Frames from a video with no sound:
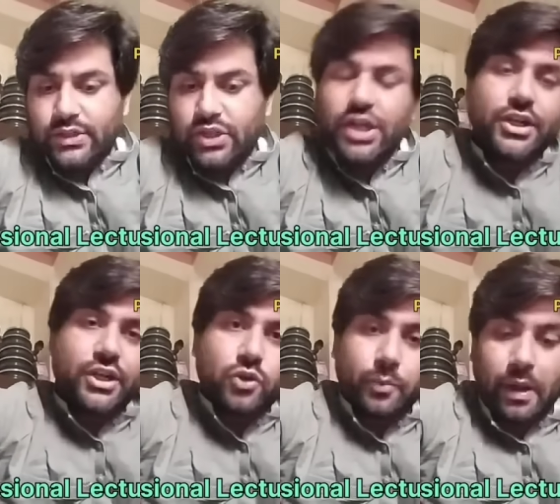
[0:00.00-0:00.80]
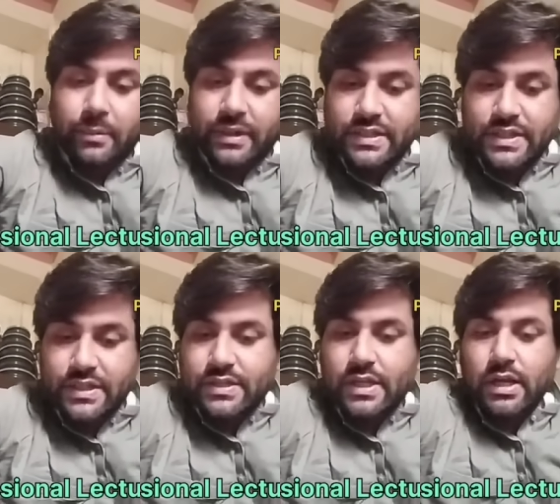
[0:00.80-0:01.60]
genetic group of a
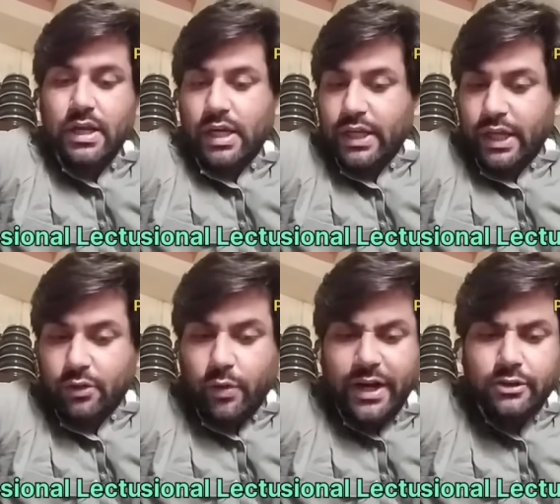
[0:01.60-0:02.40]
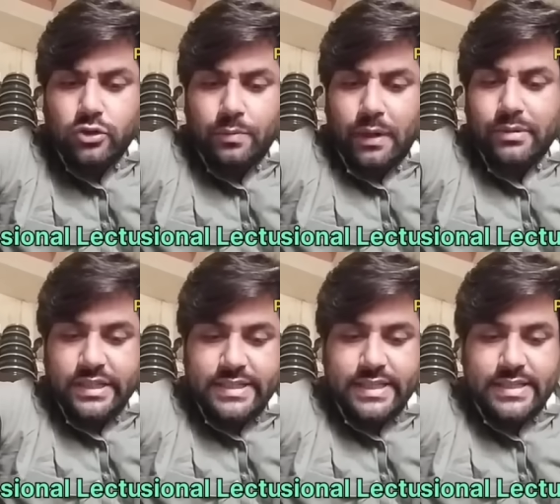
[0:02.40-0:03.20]
disease. Acquired group of a
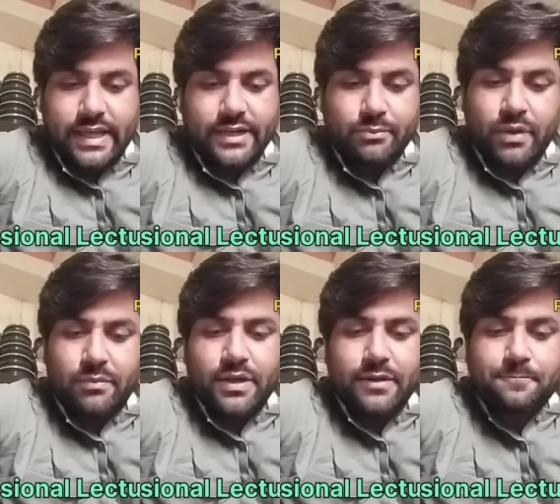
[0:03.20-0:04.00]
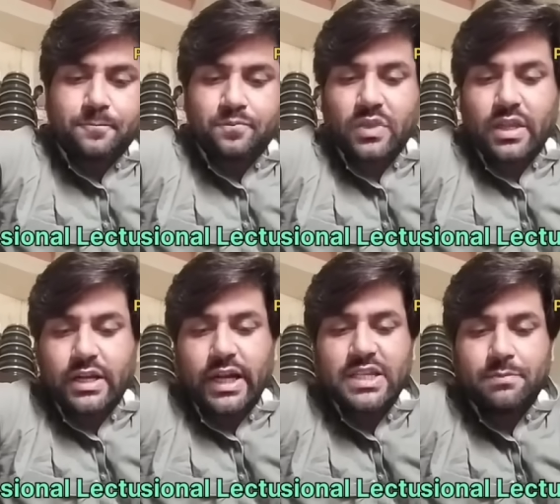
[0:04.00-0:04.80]
disease, it may be
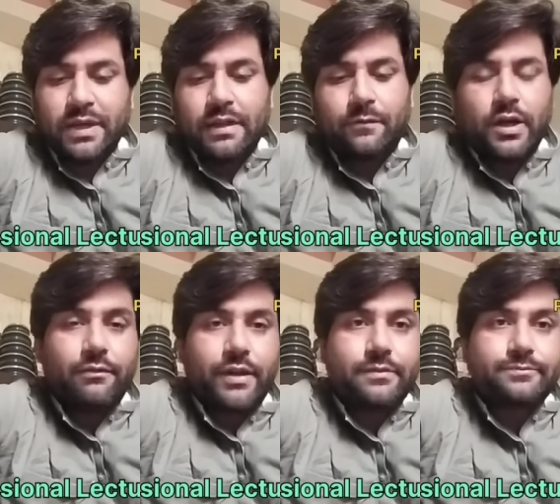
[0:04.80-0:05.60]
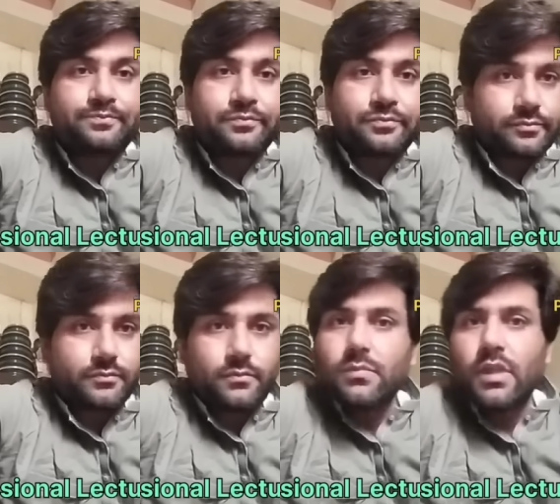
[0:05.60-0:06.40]
caused by the following.
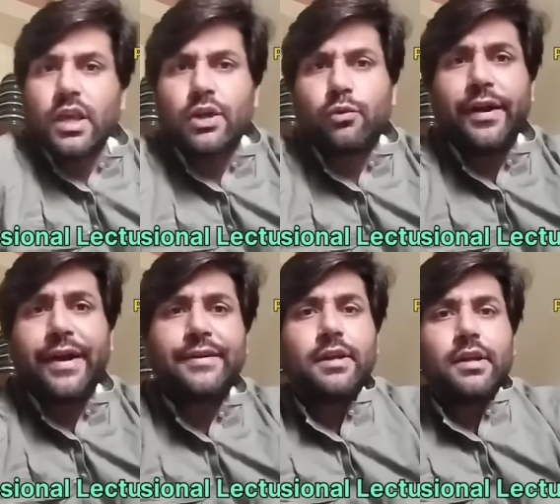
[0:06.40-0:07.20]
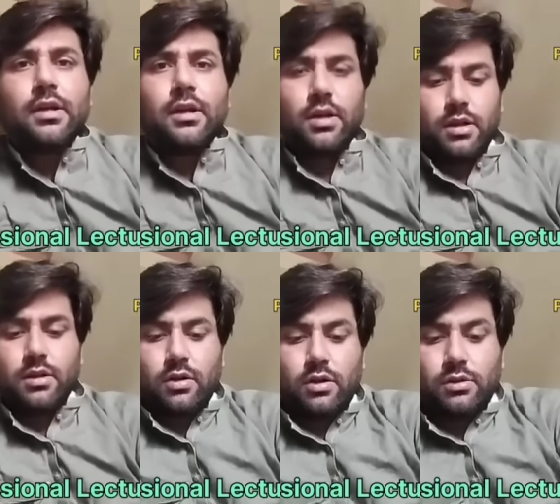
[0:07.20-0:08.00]
Acquired
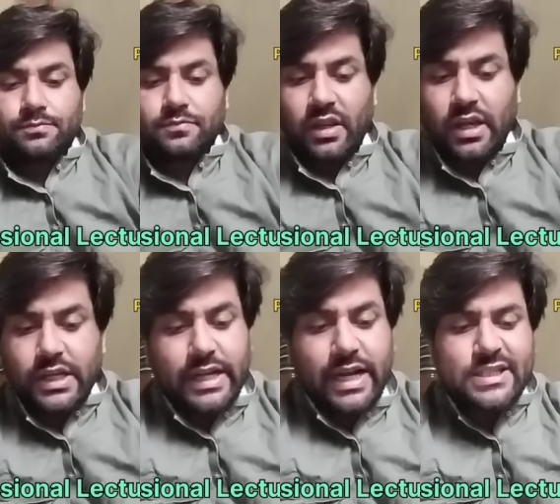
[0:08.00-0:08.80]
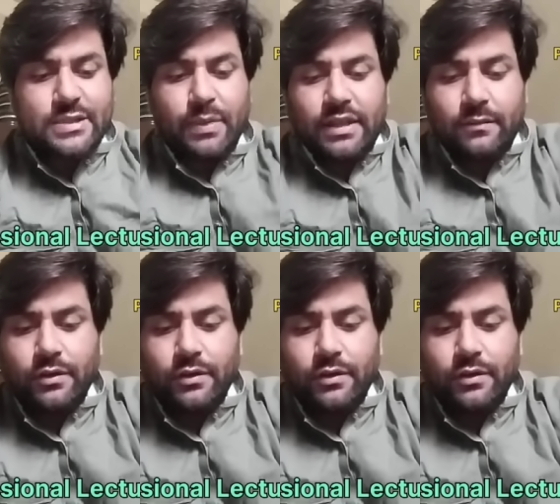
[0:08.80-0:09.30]
are caused by